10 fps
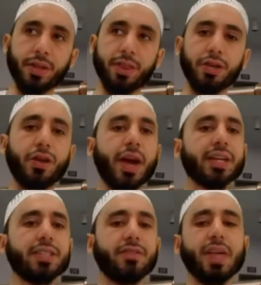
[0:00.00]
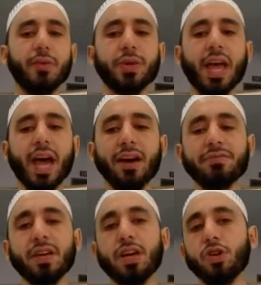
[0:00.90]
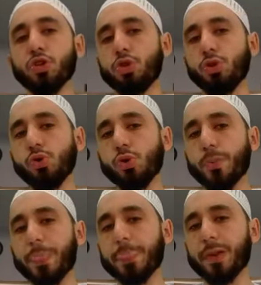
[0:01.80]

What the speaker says: directive that we have to